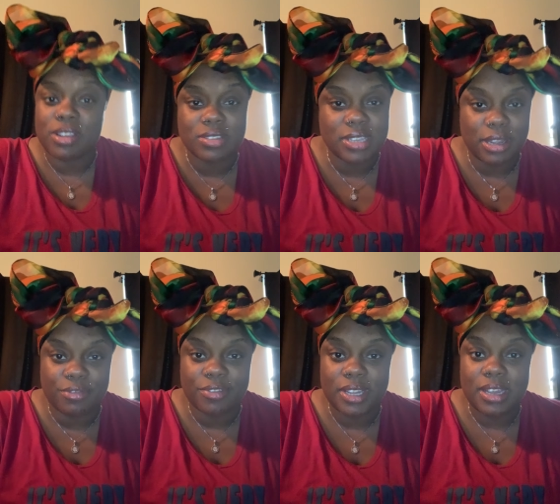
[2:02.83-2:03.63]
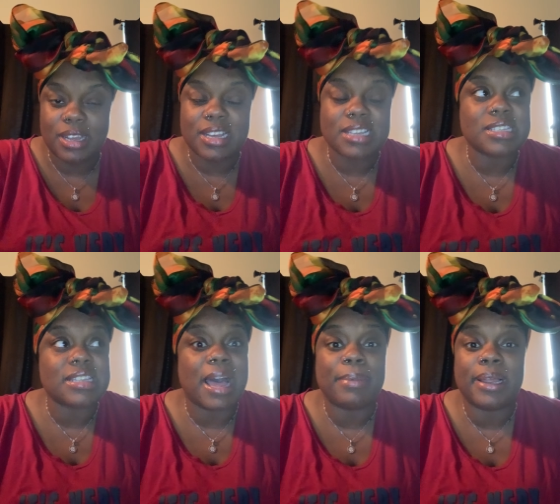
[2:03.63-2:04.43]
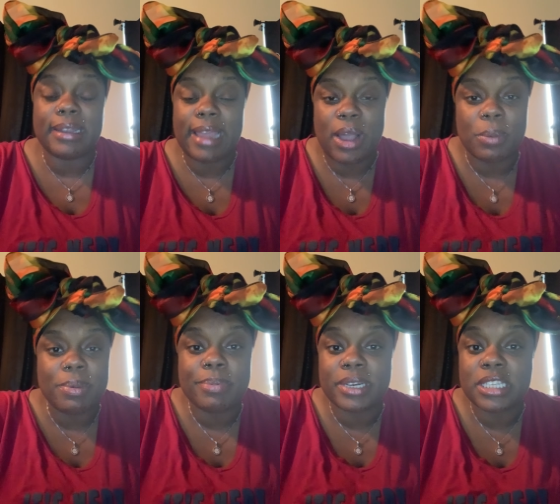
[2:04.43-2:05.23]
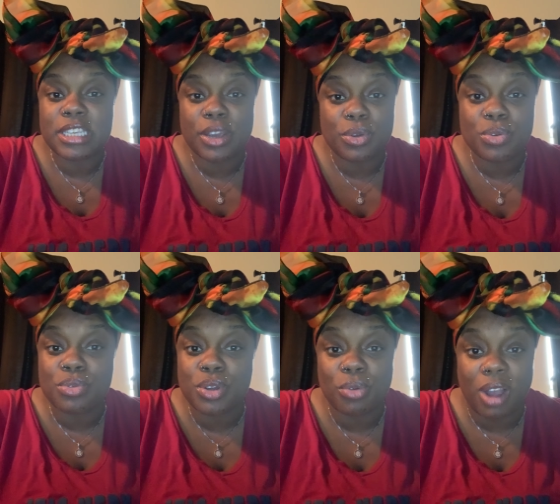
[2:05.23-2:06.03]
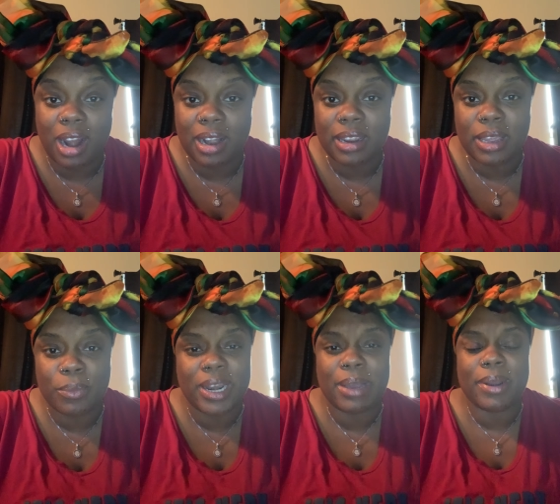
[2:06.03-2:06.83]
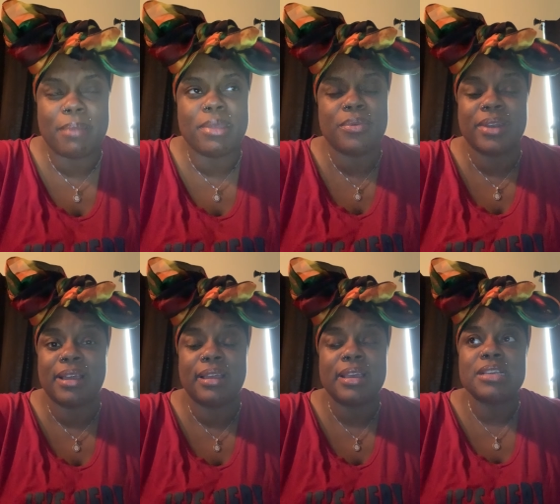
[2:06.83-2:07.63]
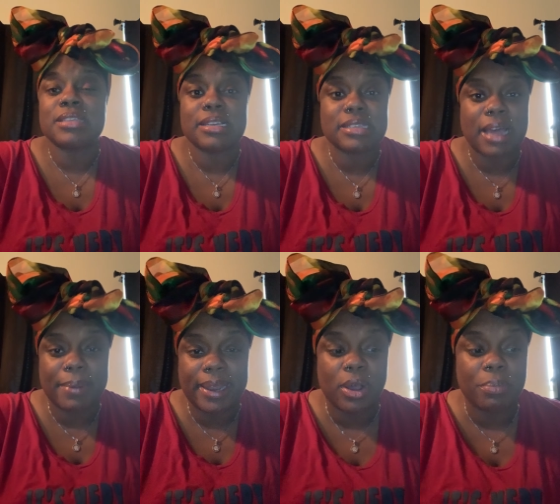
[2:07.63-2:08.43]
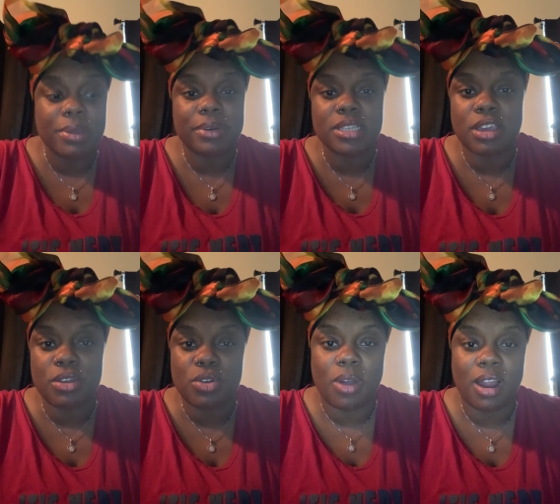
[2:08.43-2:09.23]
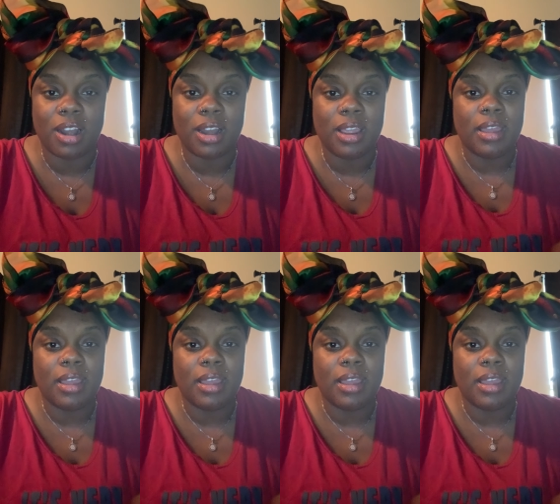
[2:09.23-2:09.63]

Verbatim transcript: yourself. Stop allowing people to tell you who you are. And what I what I mean when I say stop allowing people to tell you are,